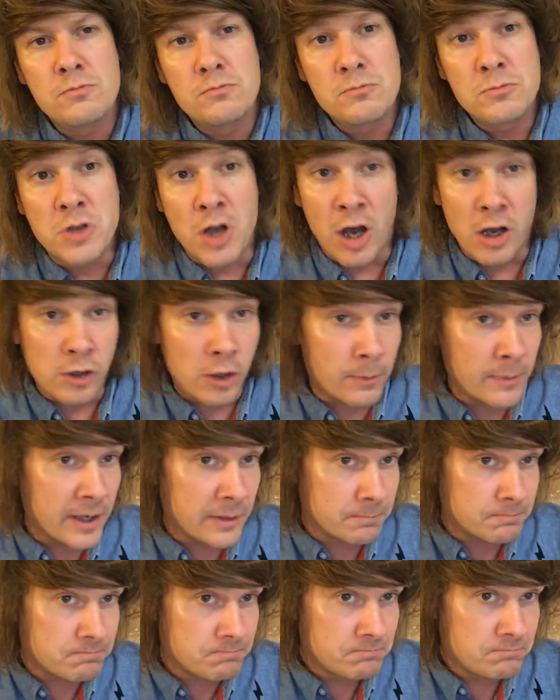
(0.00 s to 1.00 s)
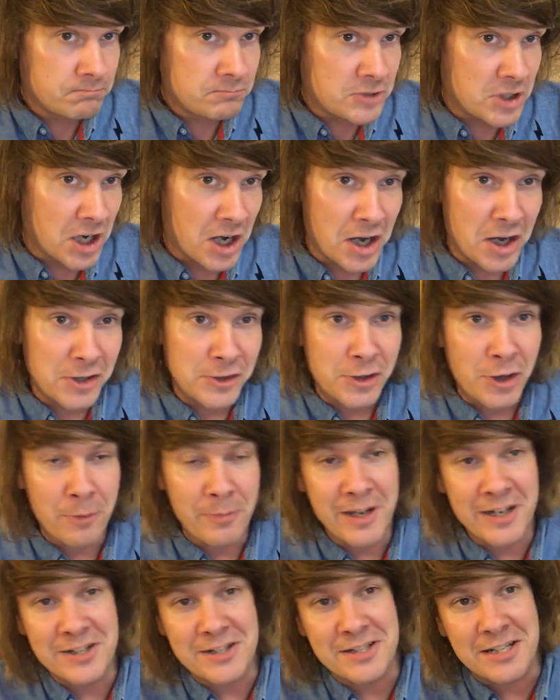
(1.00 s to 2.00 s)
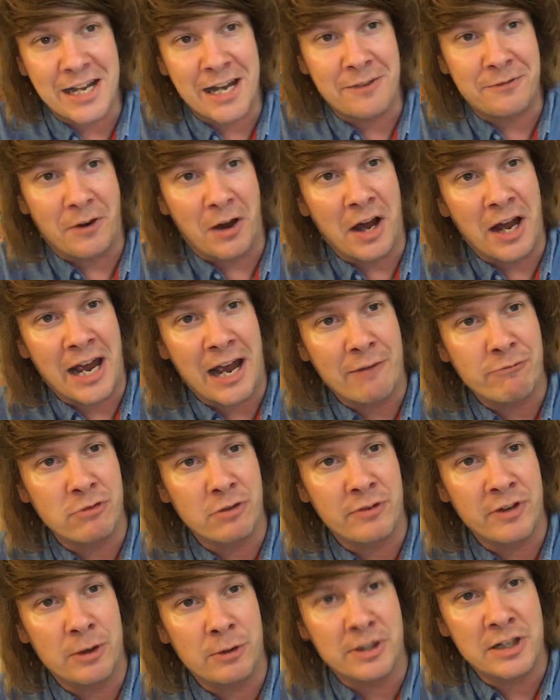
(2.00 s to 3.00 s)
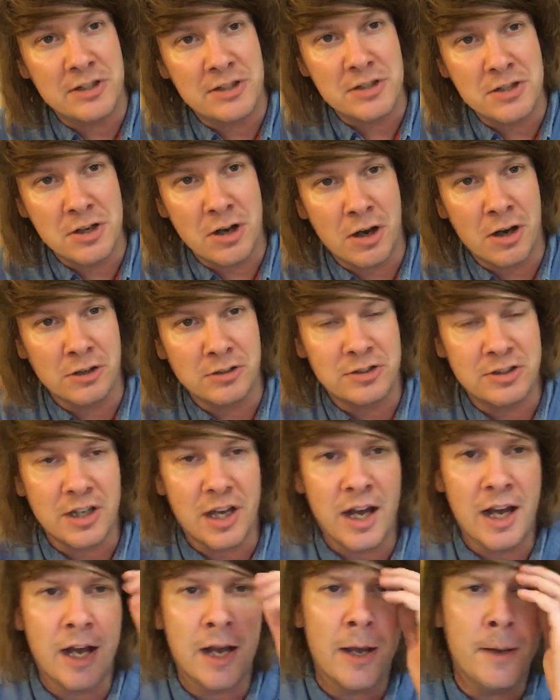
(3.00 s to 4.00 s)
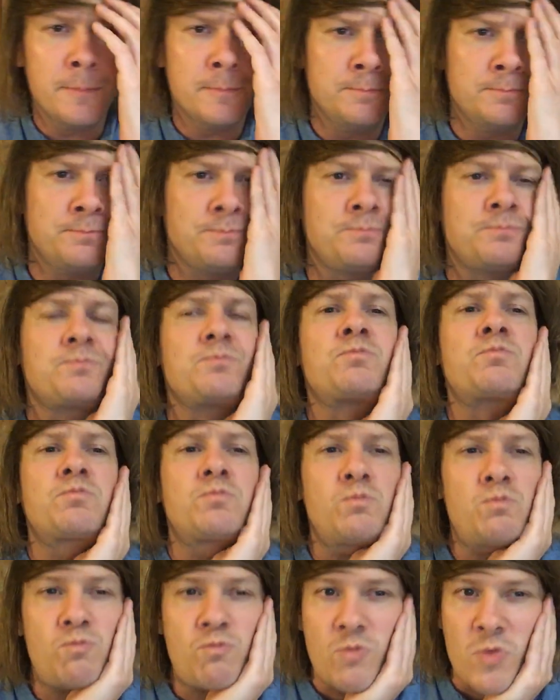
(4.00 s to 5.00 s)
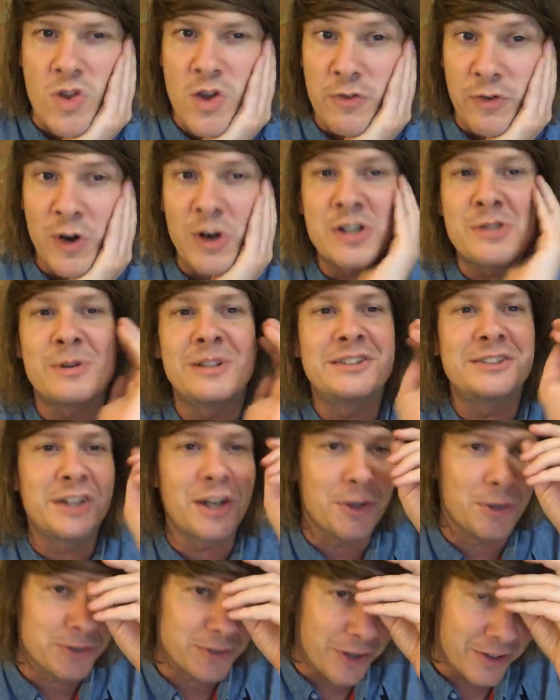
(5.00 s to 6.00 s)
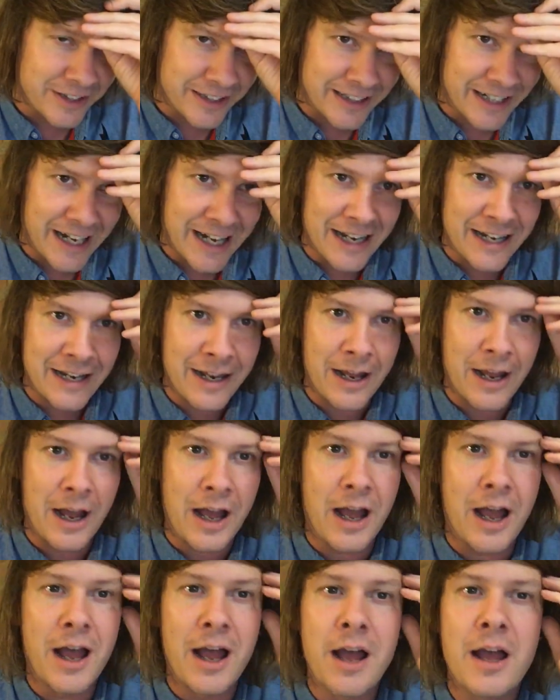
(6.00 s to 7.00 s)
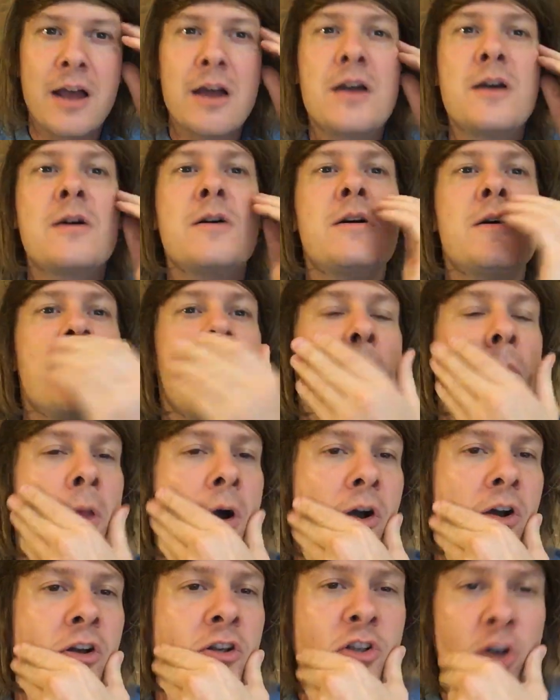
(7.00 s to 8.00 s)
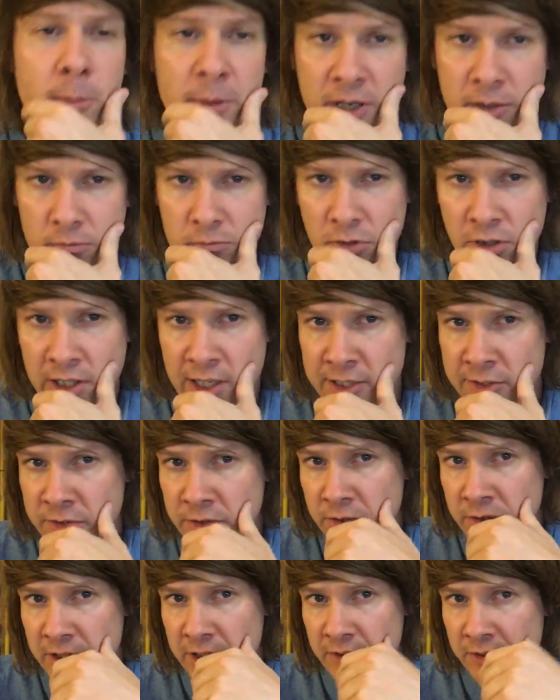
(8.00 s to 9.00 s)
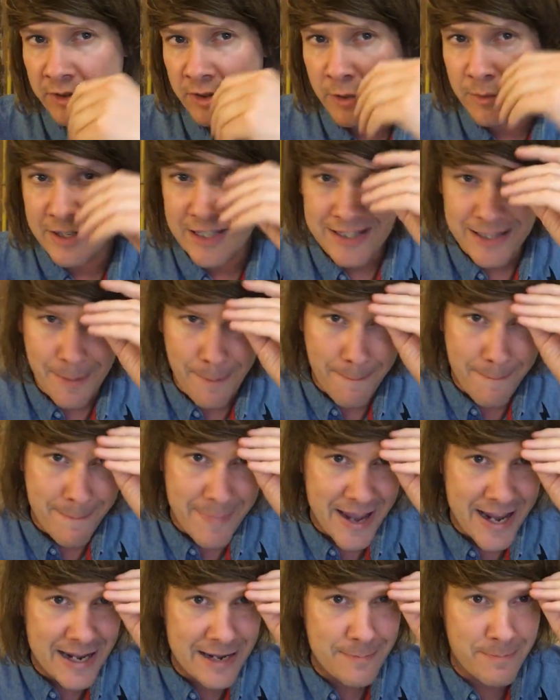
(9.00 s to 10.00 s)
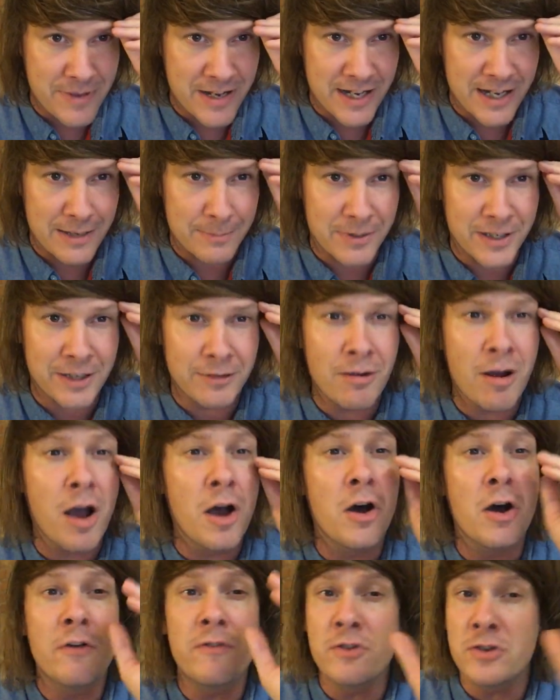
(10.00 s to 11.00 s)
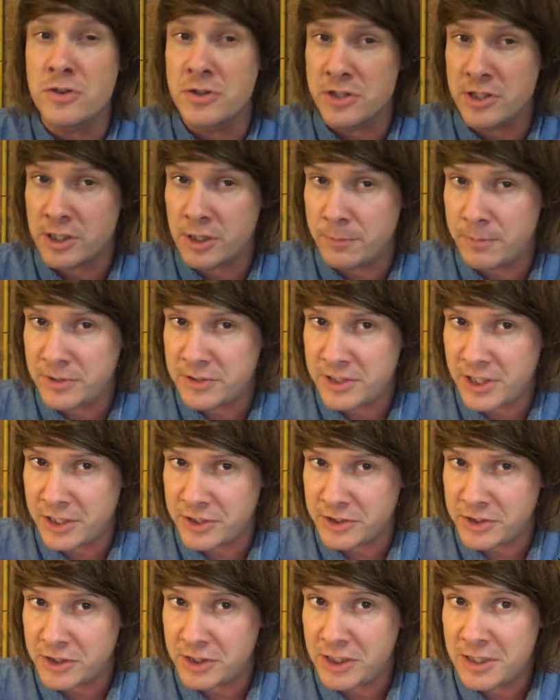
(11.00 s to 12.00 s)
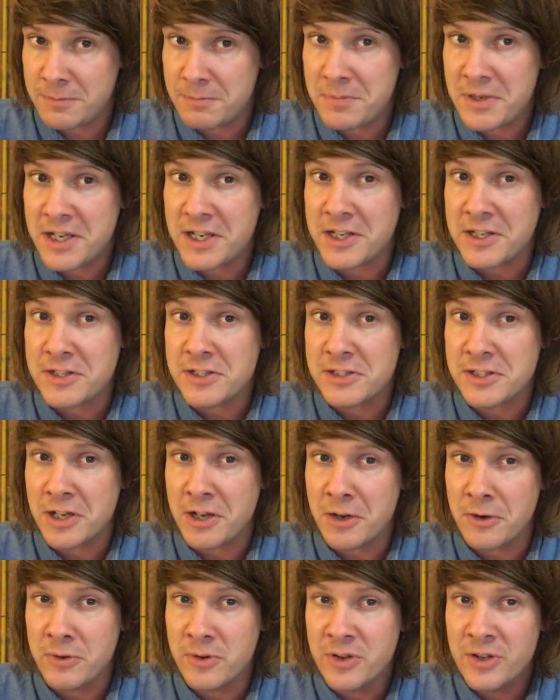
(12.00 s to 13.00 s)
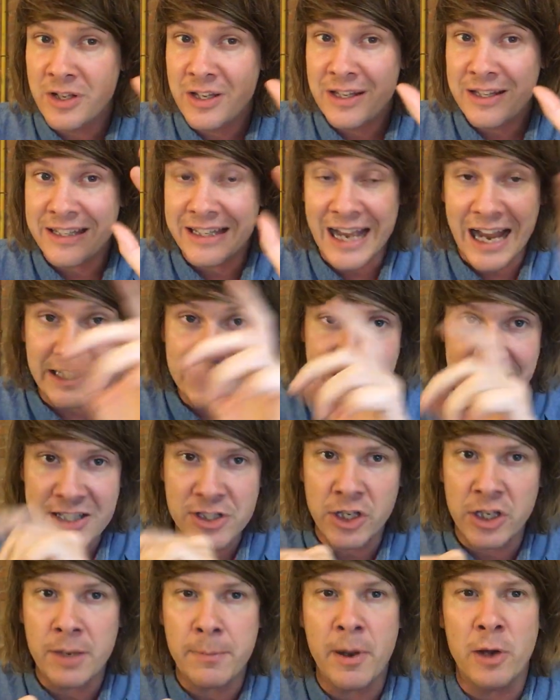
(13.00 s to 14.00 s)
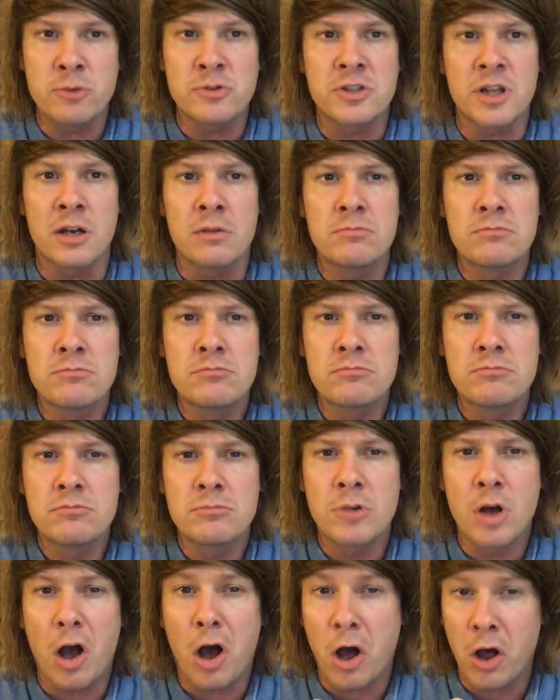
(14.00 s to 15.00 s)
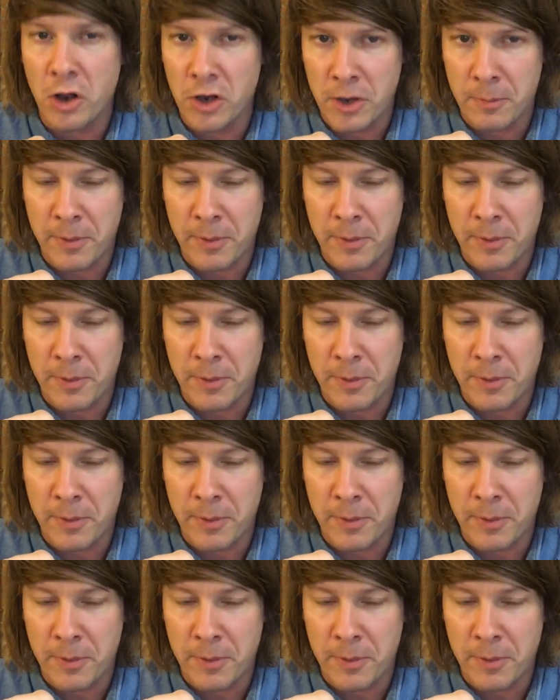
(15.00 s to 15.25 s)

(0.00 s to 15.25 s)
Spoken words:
Can't comment. Can't comment, Seth. I have revealed it's not Forrest Whitaker or Donnie Yen. Not going to comment on Alan Tudyk, so it's a maybe, but there are others it could potentially be. So the actor is on the poster, on